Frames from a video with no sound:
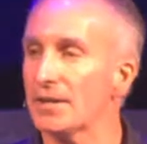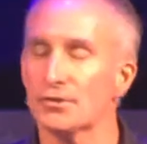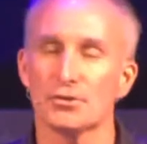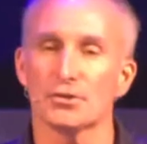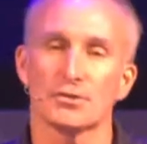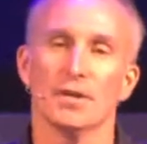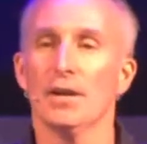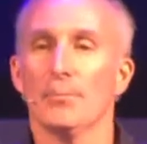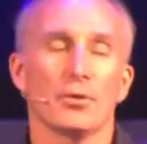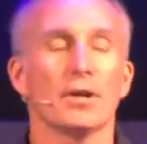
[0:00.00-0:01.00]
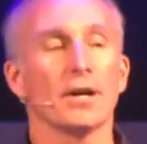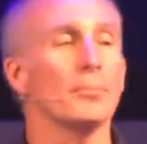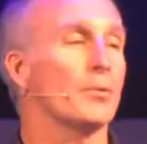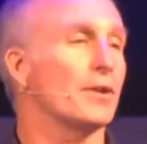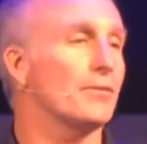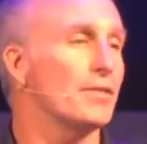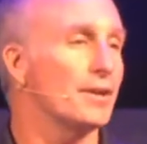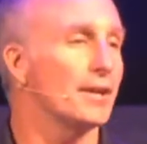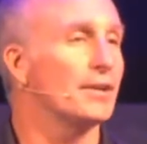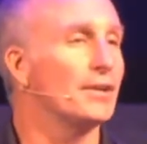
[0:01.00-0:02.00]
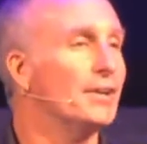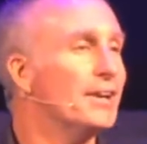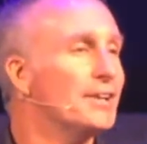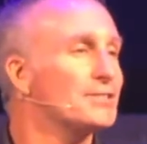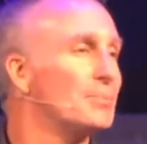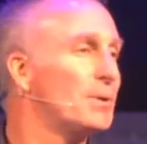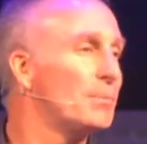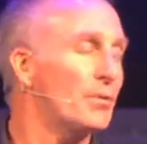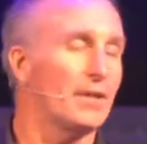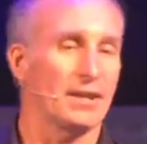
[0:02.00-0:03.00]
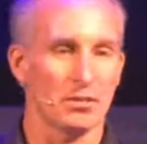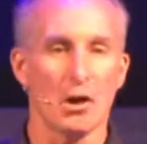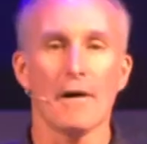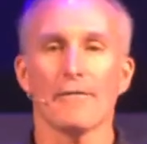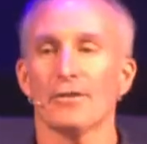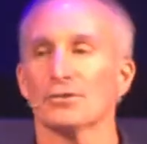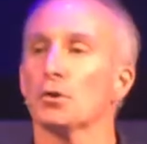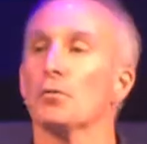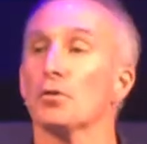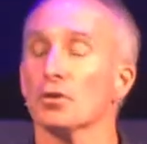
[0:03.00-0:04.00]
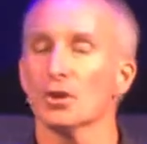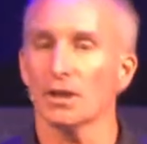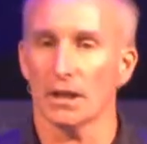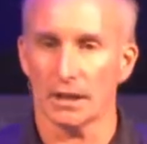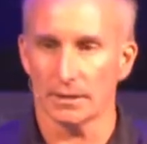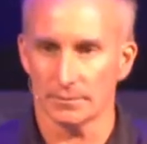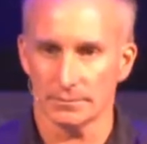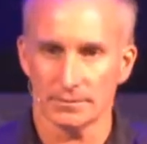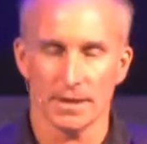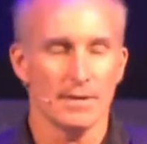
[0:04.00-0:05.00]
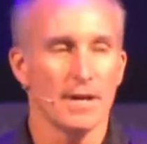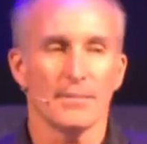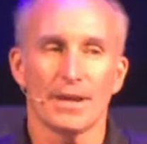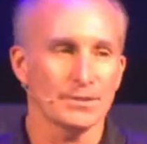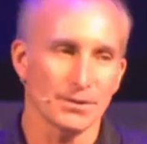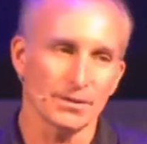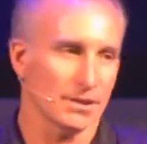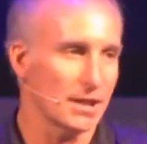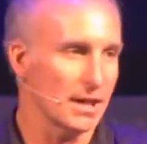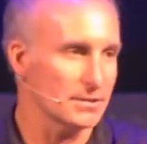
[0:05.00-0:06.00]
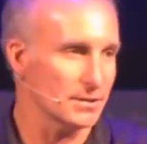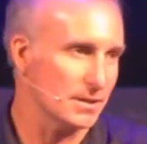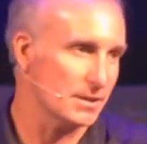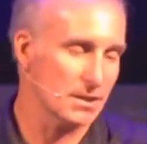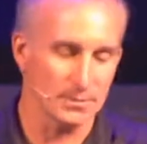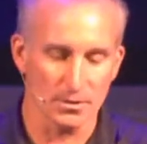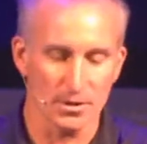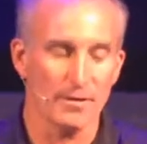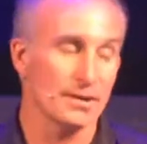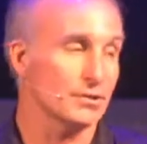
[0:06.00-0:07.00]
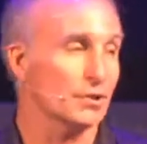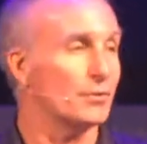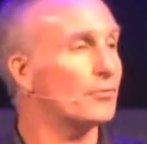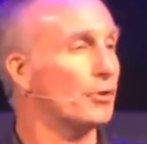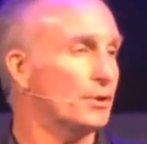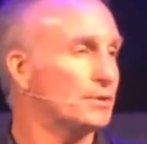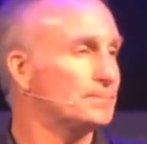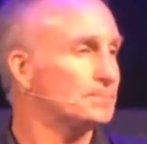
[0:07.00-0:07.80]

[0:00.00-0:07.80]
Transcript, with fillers: is just putting up with everything, and some people think love is overlooking. Okay, that's not the case. A lot of times, love has to confront.